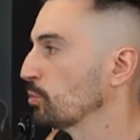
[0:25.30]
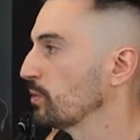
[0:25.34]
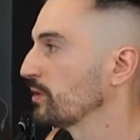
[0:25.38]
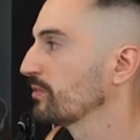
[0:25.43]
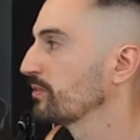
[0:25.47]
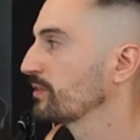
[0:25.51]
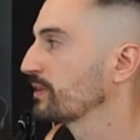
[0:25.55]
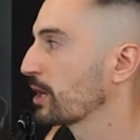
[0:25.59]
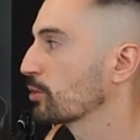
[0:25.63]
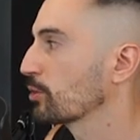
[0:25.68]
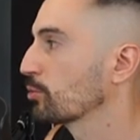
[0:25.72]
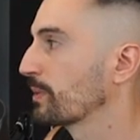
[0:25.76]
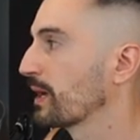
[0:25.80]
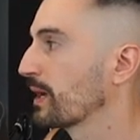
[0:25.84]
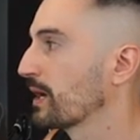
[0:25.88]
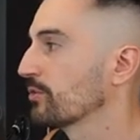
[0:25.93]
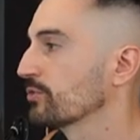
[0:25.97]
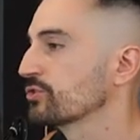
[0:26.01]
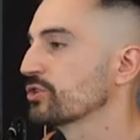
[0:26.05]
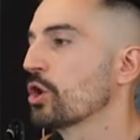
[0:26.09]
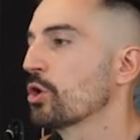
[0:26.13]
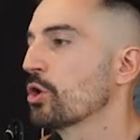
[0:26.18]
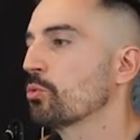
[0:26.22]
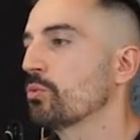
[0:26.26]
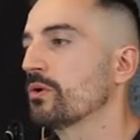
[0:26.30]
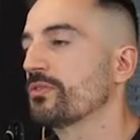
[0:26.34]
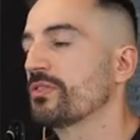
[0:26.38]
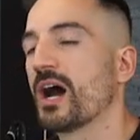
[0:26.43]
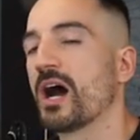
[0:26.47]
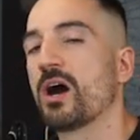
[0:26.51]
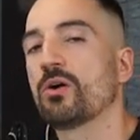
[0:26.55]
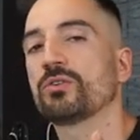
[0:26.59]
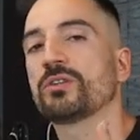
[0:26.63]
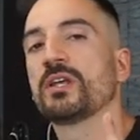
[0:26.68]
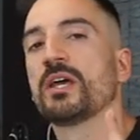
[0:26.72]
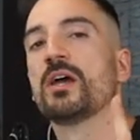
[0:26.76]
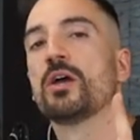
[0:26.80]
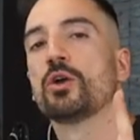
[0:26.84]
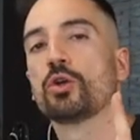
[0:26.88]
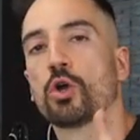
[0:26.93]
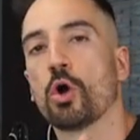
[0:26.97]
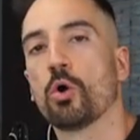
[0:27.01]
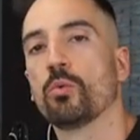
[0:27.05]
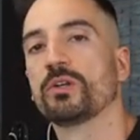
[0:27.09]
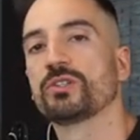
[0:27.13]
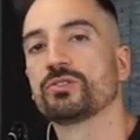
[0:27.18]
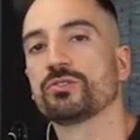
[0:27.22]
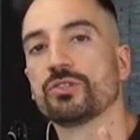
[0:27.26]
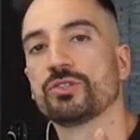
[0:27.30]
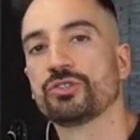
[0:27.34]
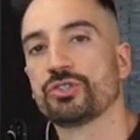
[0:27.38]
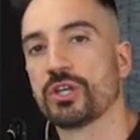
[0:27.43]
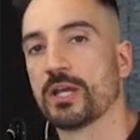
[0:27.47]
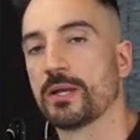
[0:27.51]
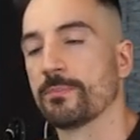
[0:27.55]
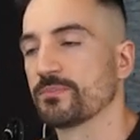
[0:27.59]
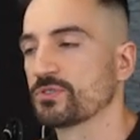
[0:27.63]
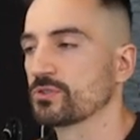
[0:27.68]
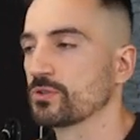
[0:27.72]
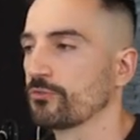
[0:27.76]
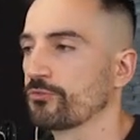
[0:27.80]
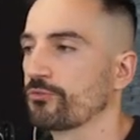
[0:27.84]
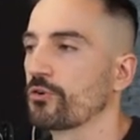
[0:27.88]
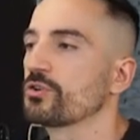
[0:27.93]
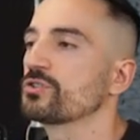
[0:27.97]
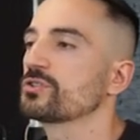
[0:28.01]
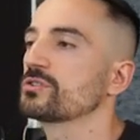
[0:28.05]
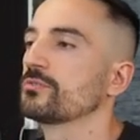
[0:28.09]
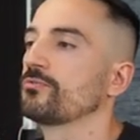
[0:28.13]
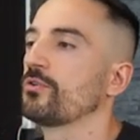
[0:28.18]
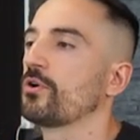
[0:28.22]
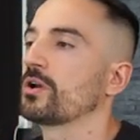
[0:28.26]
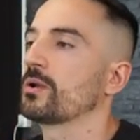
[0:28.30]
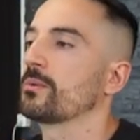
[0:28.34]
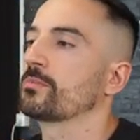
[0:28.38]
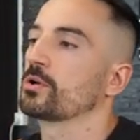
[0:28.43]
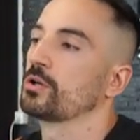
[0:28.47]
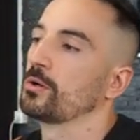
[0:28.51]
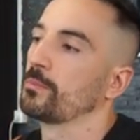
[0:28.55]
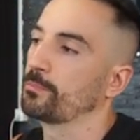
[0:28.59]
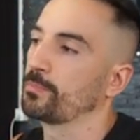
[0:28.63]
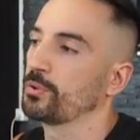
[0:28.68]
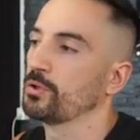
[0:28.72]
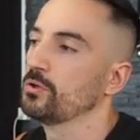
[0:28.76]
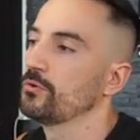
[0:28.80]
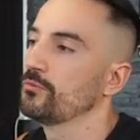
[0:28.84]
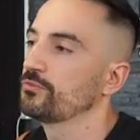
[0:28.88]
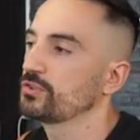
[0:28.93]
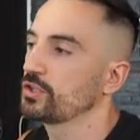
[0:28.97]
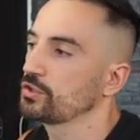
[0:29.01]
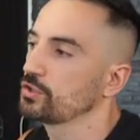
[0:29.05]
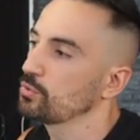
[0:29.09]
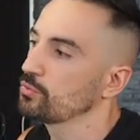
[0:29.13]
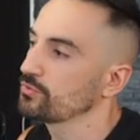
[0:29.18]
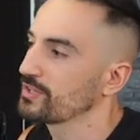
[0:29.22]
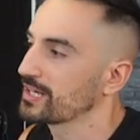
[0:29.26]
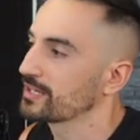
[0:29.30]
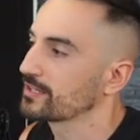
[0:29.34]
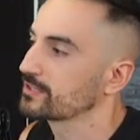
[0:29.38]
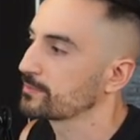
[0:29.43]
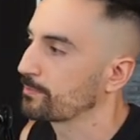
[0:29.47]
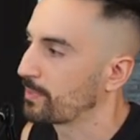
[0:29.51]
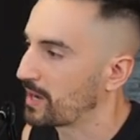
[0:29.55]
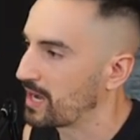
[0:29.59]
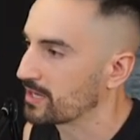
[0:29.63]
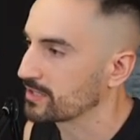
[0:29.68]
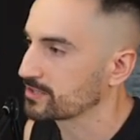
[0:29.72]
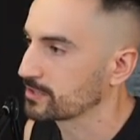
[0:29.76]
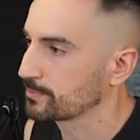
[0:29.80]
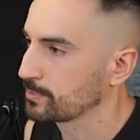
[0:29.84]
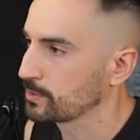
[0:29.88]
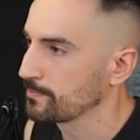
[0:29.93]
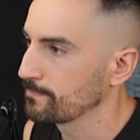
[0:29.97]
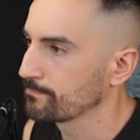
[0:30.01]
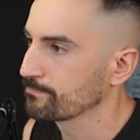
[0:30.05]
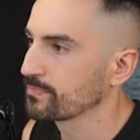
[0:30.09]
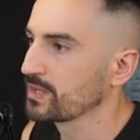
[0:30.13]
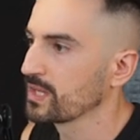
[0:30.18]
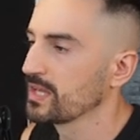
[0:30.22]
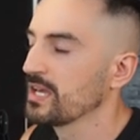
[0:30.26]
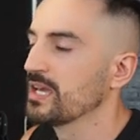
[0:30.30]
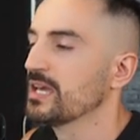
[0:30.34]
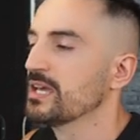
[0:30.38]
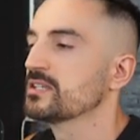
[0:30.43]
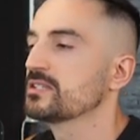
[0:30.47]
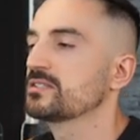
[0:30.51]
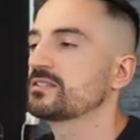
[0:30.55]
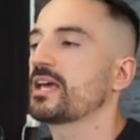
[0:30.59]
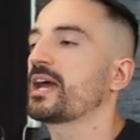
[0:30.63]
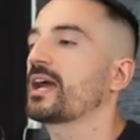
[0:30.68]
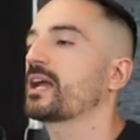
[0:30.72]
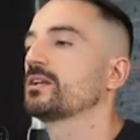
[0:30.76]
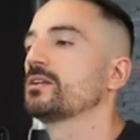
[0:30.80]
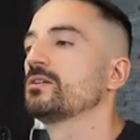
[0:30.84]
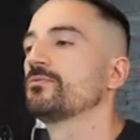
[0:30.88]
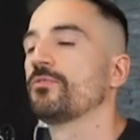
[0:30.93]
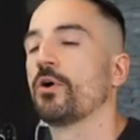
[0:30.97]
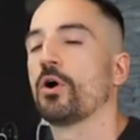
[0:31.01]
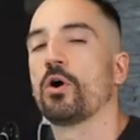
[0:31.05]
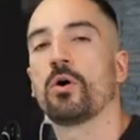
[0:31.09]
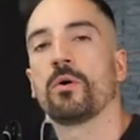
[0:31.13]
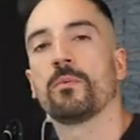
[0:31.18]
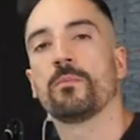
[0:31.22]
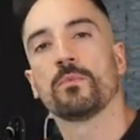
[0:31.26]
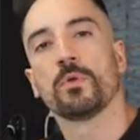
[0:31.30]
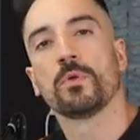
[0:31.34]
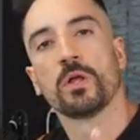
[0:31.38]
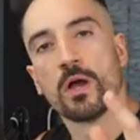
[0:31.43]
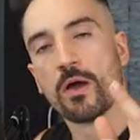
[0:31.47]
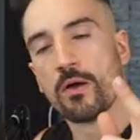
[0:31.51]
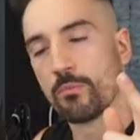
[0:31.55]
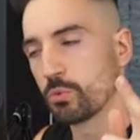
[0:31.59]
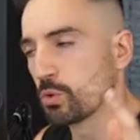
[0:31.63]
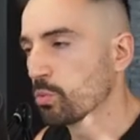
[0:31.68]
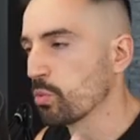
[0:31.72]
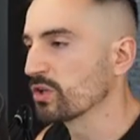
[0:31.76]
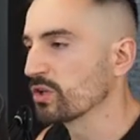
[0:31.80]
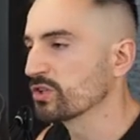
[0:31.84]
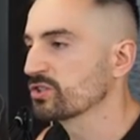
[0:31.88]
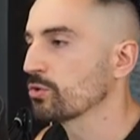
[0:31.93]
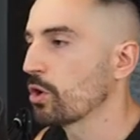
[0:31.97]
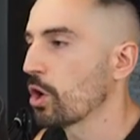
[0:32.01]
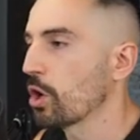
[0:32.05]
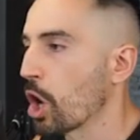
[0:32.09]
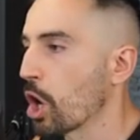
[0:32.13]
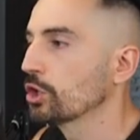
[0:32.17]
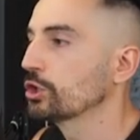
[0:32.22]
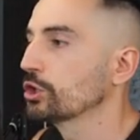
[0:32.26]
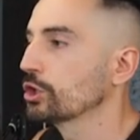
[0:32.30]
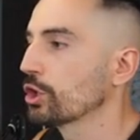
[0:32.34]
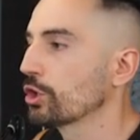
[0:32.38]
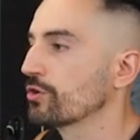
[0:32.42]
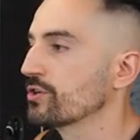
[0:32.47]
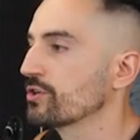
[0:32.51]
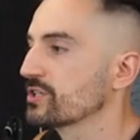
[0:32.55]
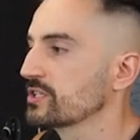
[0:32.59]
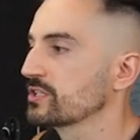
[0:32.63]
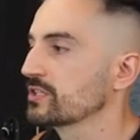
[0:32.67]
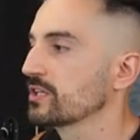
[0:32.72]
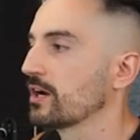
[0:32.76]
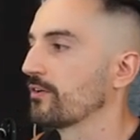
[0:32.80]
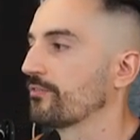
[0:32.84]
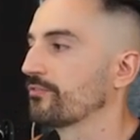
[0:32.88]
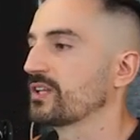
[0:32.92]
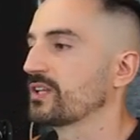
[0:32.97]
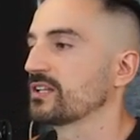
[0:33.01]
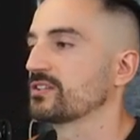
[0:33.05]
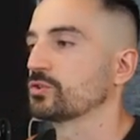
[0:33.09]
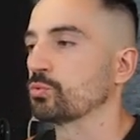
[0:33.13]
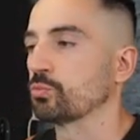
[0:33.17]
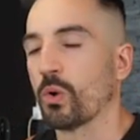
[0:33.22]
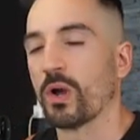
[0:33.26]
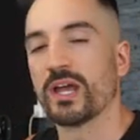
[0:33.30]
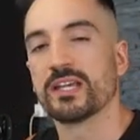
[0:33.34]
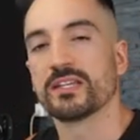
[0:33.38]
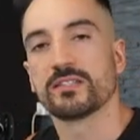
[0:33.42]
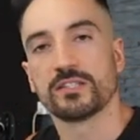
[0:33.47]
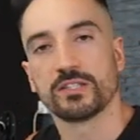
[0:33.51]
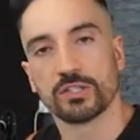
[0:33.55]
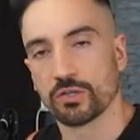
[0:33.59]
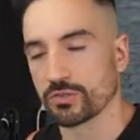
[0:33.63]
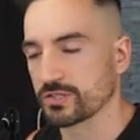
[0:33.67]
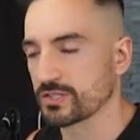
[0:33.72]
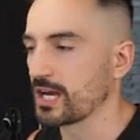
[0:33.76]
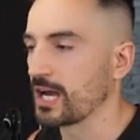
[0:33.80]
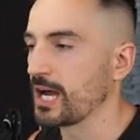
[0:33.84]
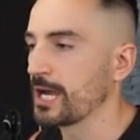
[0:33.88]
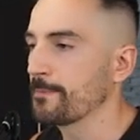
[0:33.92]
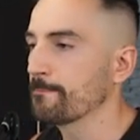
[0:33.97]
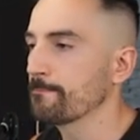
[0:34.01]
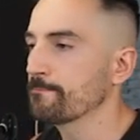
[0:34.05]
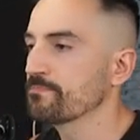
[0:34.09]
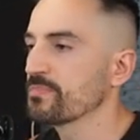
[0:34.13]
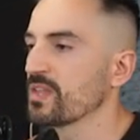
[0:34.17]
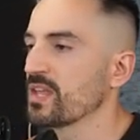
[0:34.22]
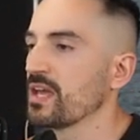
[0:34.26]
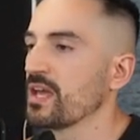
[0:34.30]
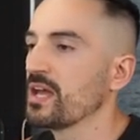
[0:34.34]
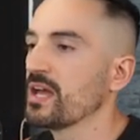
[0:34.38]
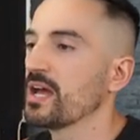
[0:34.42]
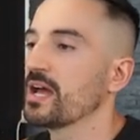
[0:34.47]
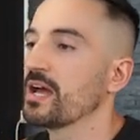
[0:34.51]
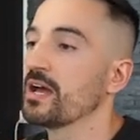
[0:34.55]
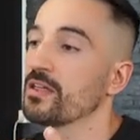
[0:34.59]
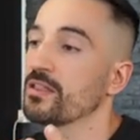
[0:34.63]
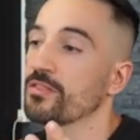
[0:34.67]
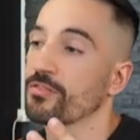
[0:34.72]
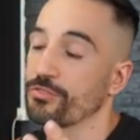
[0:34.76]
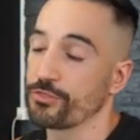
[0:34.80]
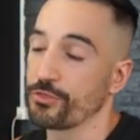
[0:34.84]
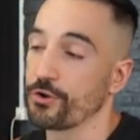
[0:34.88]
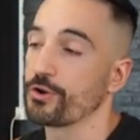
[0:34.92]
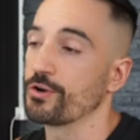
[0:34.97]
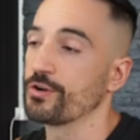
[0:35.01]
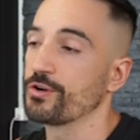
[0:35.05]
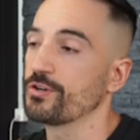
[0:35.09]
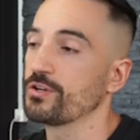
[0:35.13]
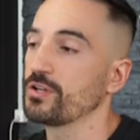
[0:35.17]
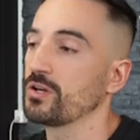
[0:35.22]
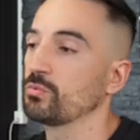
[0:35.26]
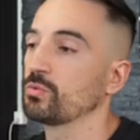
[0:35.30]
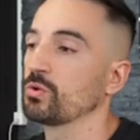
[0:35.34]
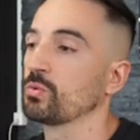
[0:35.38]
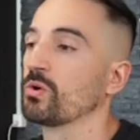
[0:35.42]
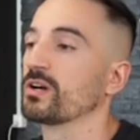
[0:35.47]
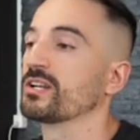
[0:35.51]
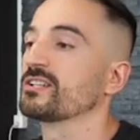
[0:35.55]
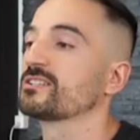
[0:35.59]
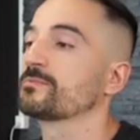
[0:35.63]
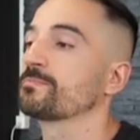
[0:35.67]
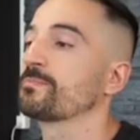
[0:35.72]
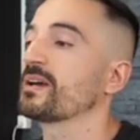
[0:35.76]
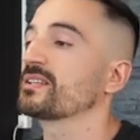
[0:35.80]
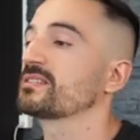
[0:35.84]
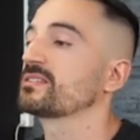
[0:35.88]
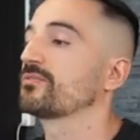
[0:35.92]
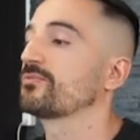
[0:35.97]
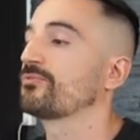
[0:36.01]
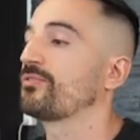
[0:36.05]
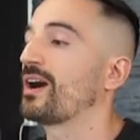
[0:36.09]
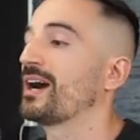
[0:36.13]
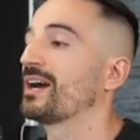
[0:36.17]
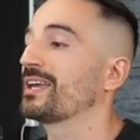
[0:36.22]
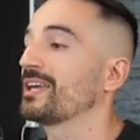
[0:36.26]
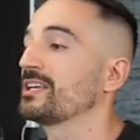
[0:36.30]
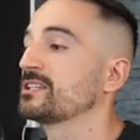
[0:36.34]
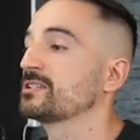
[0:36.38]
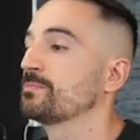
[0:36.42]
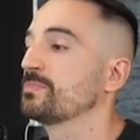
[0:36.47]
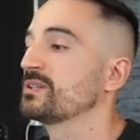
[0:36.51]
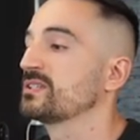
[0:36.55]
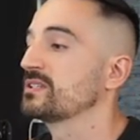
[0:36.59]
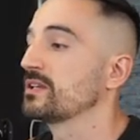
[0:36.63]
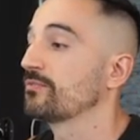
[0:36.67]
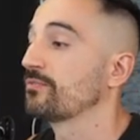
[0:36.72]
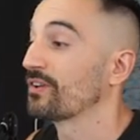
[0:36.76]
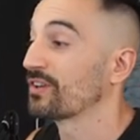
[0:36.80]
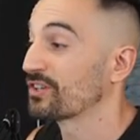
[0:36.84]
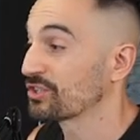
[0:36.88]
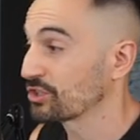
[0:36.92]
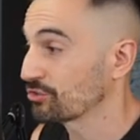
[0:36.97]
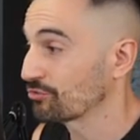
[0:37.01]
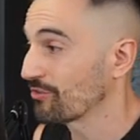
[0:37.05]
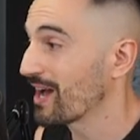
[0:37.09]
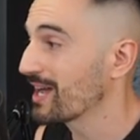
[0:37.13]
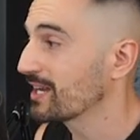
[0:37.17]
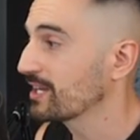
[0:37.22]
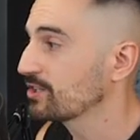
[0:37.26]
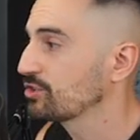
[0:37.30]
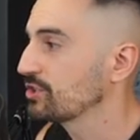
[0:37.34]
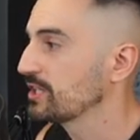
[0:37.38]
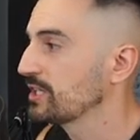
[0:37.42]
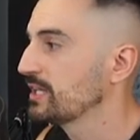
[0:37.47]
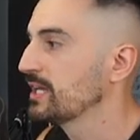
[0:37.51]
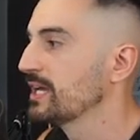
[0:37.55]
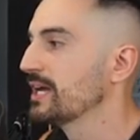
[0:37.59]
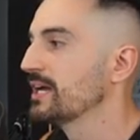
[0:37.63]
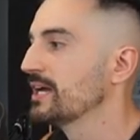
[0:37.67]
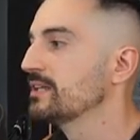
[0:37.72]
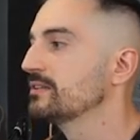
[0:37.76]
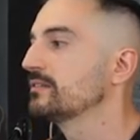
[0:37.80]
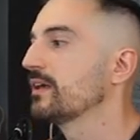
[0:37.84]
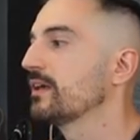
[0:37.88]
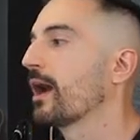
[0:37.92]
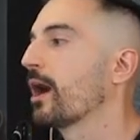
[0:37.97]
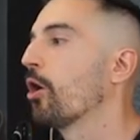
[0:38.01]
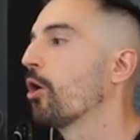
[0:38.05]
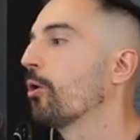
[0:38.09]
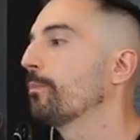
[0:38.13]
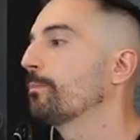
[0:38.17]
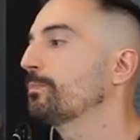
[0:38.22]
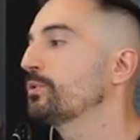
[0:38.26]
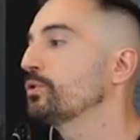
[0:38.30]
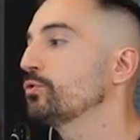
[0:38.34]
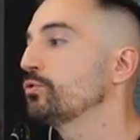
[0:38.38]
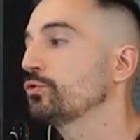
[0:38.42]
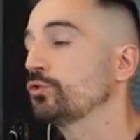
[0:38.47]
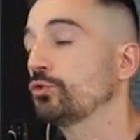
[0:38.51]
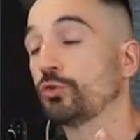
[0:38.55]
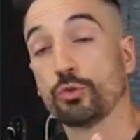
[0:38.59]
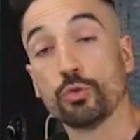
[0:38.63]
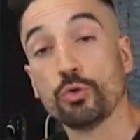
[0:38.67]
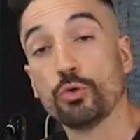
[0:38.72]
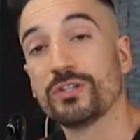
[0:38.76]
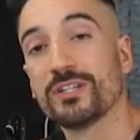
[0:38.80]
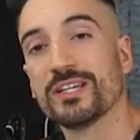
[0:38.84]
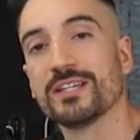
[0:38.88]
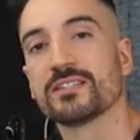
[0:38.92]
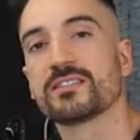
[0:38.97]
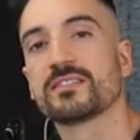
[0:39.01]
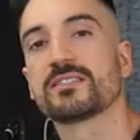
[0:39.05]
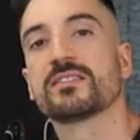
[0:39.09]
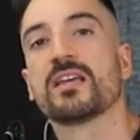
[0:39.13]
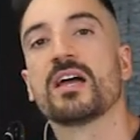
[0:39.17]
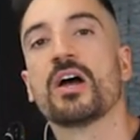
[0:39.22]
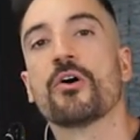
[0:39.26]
with kettlebells without going to the gym. So first of all, I'm going to prove to you that it's possible. Second of all, we want to unlearn stuff that's wasting your time. And third, we want to specify a specific strategy to help you do this